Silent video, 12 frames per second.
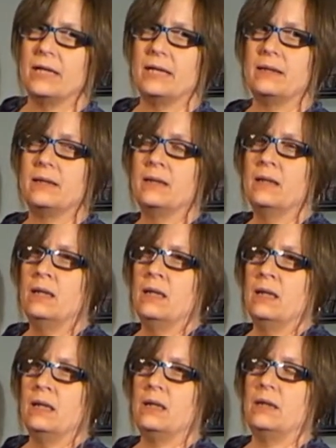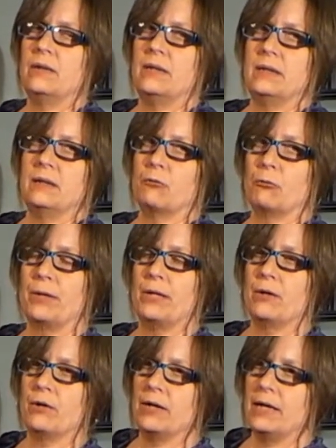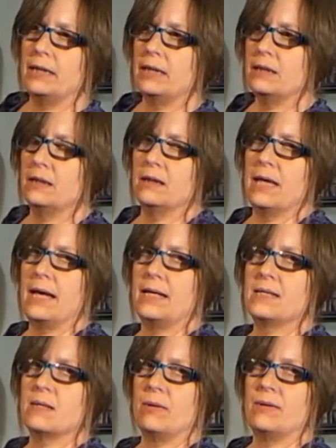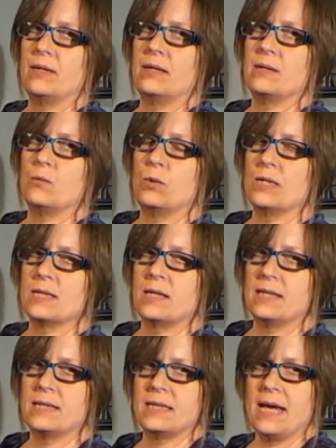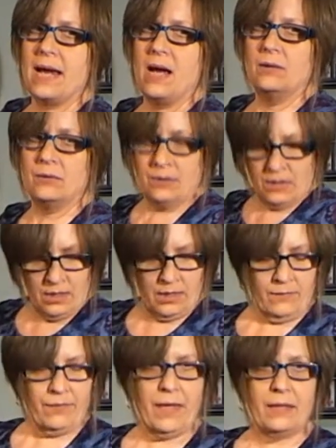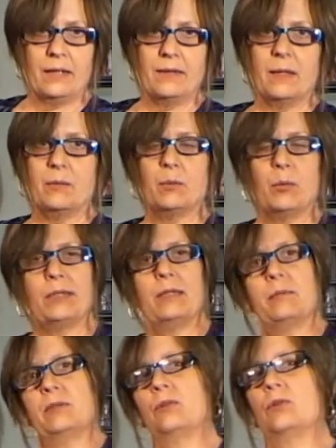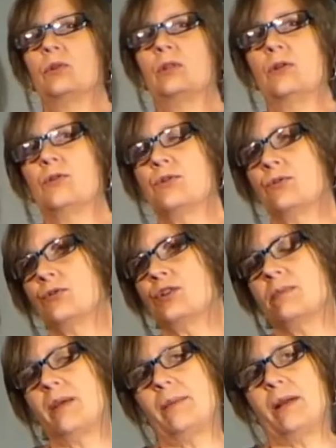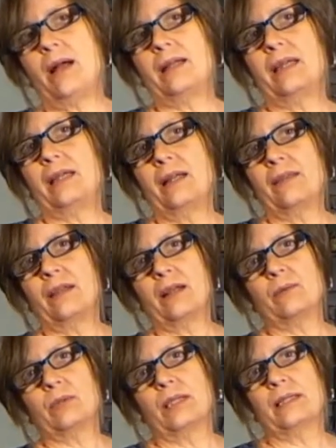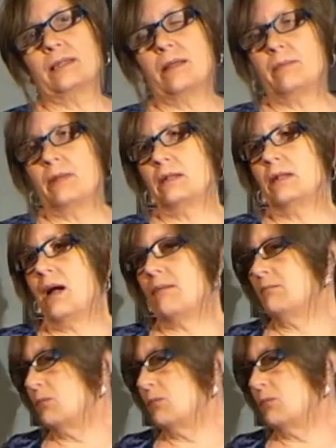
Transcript: in, you know, in the rear and in the leg. So I think at one size down, then I think would bring them a little closer to my body and I think I would like them a lot